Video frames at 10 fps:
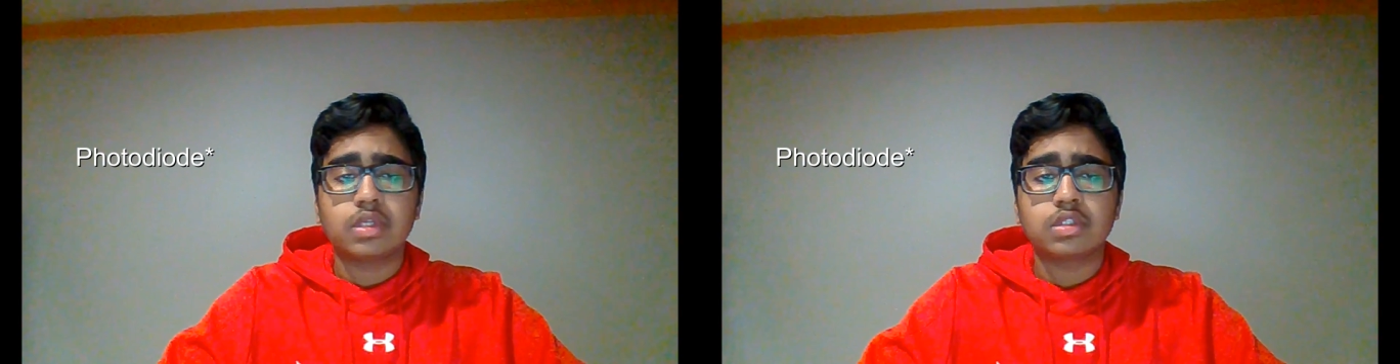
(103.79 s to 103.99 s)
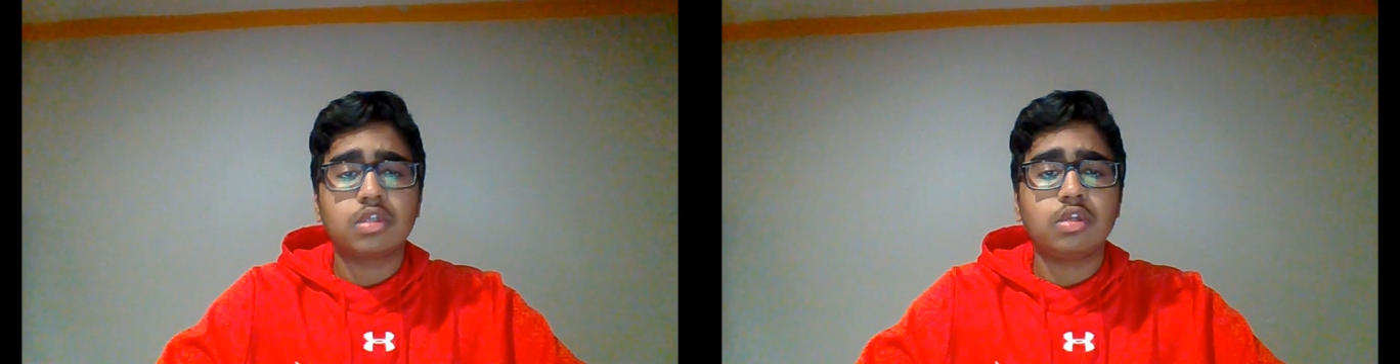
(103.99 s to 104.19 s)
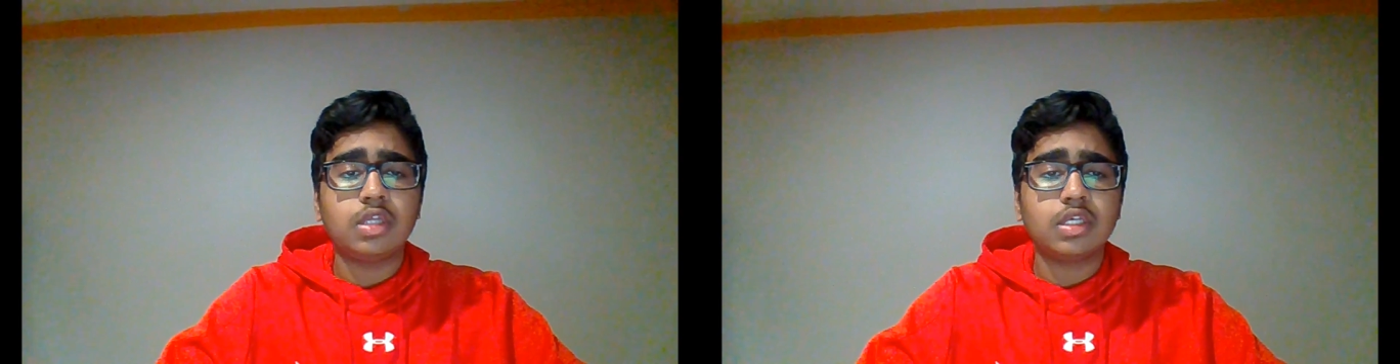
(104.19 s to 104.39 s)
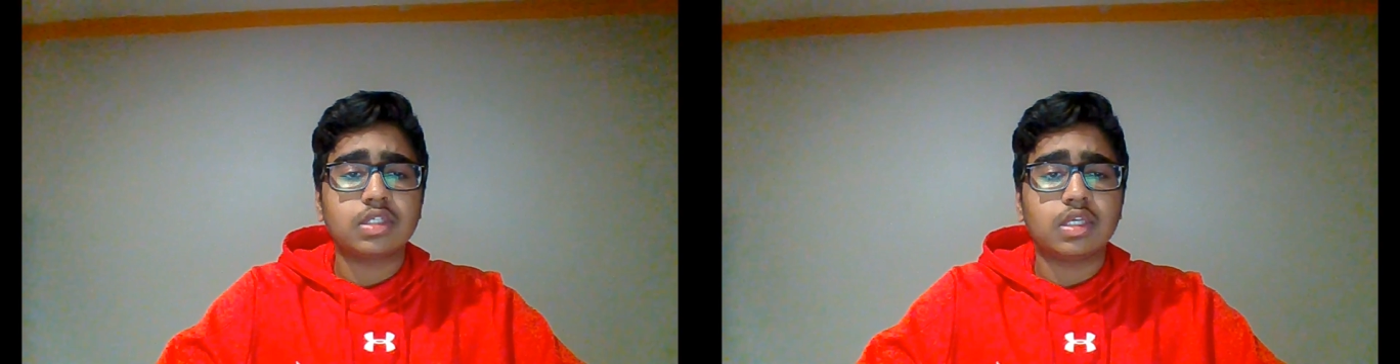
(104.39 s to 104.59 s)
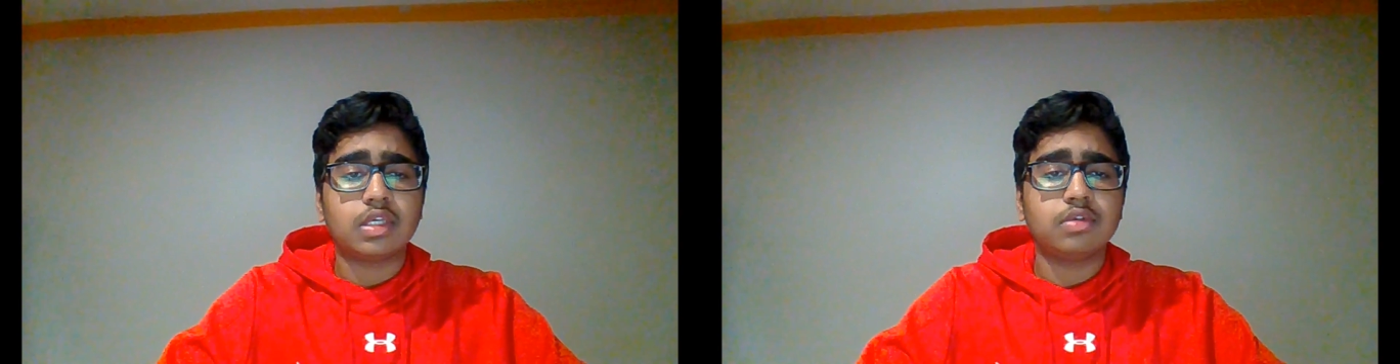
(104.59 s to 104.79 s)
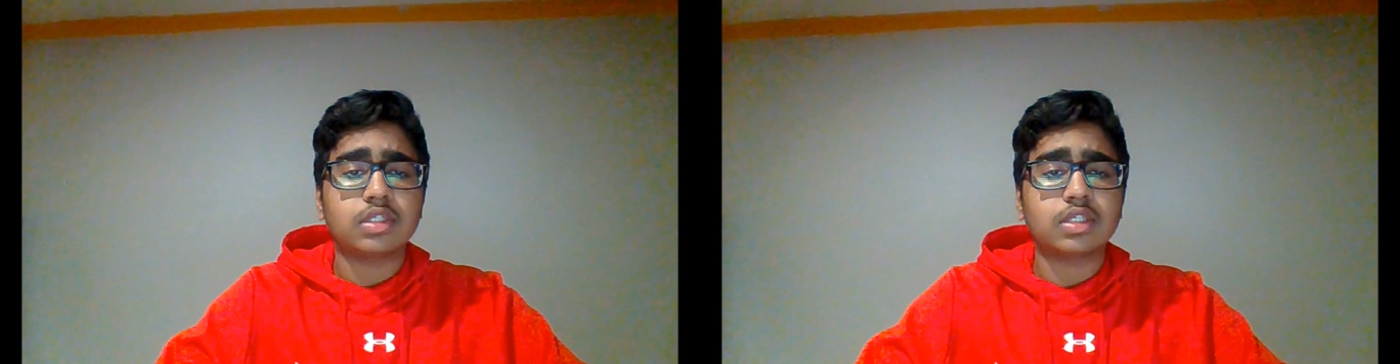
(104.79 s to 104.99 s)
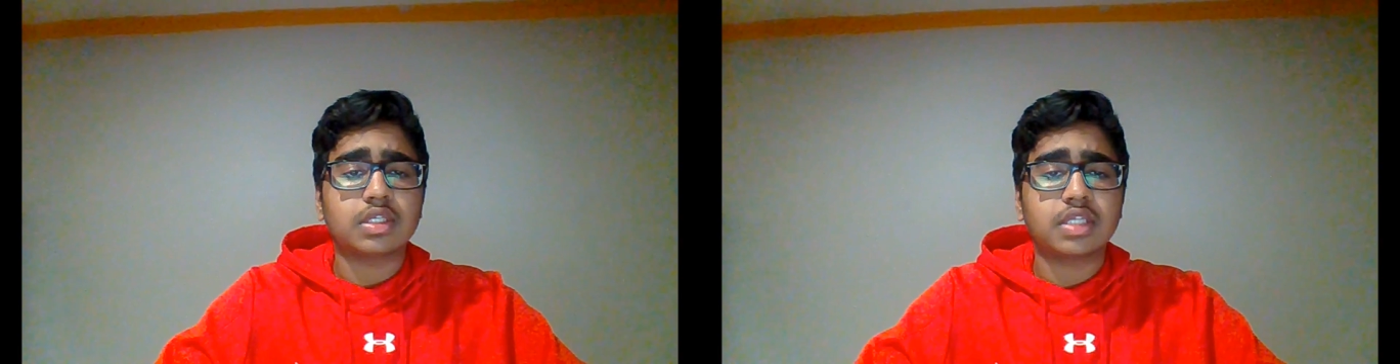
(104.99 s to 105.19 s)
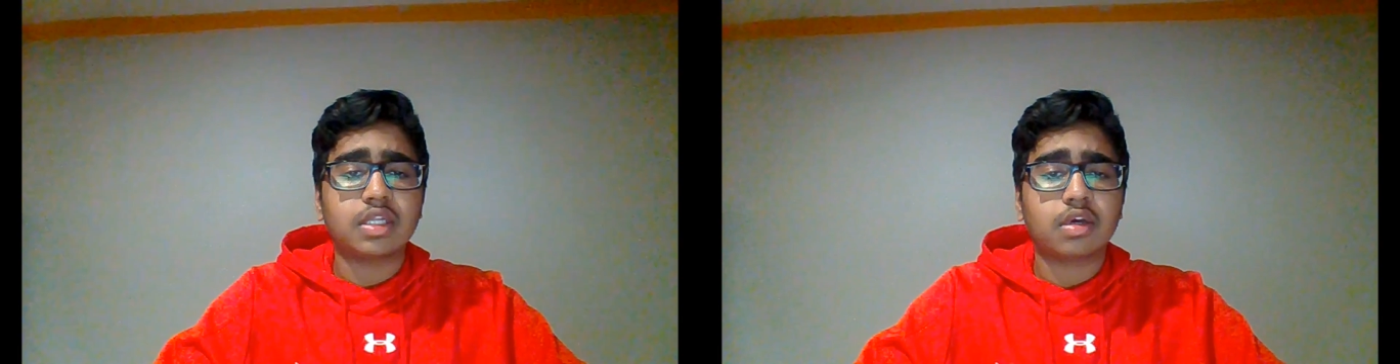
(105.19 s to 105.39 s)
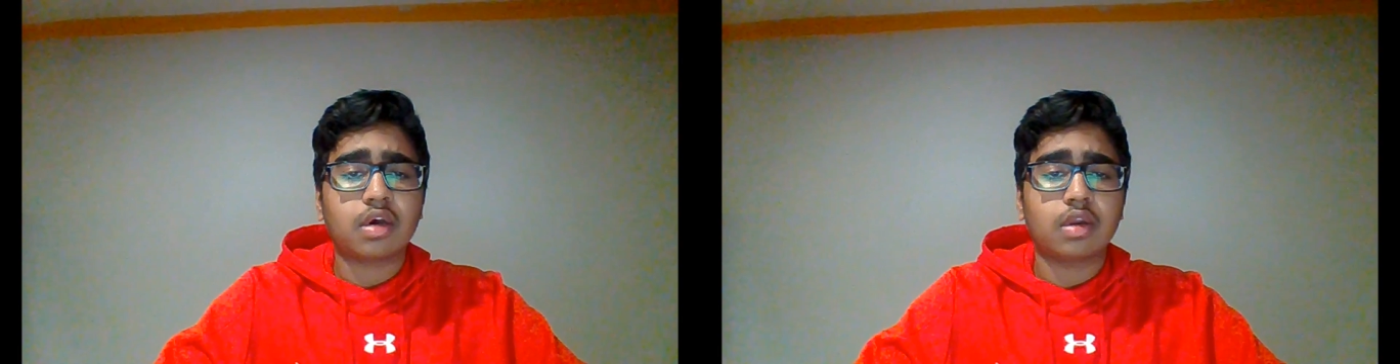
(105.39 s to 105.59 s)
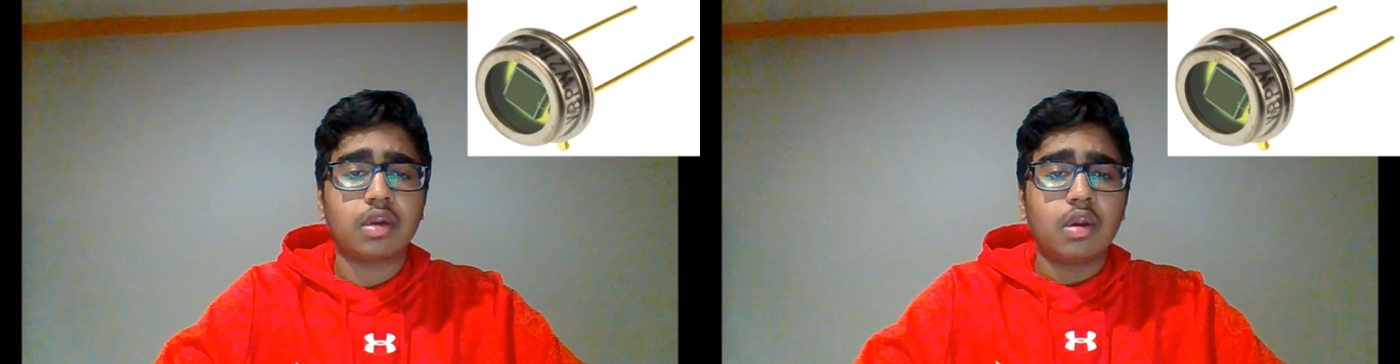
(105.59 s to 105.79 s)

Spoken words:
To do this, it uses a silicon